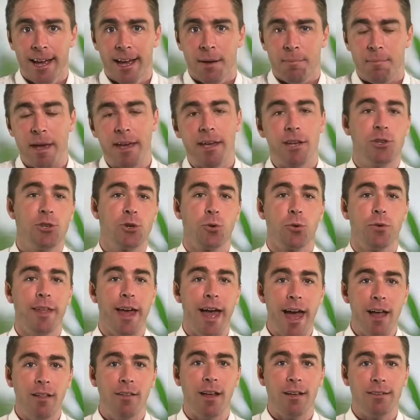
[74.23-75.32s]
making sure the
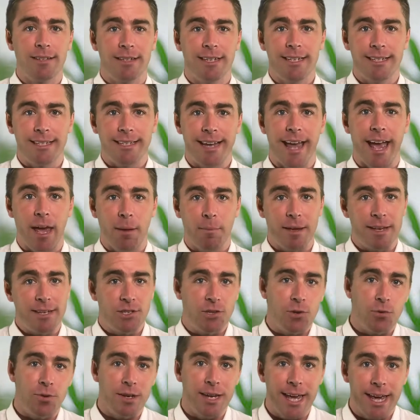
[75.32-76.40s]
LLC's name is
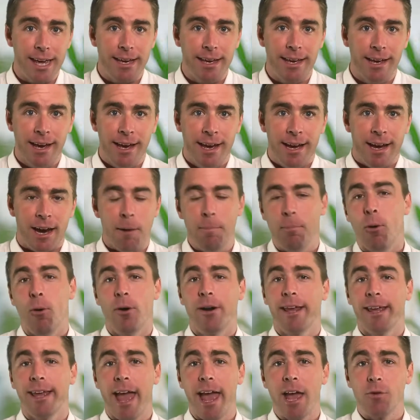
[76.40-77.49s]
unique,
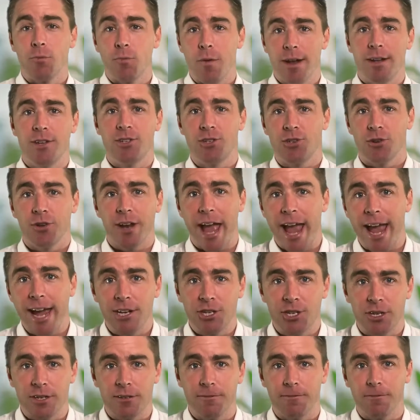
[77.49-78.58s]
appointing a registered
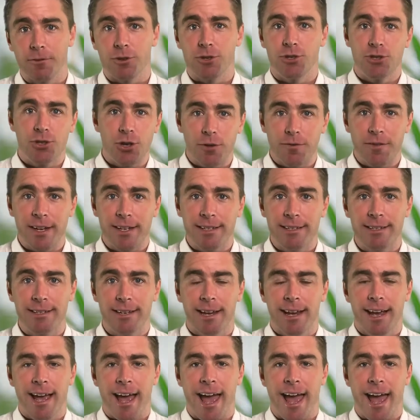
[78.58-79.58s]
agent for service,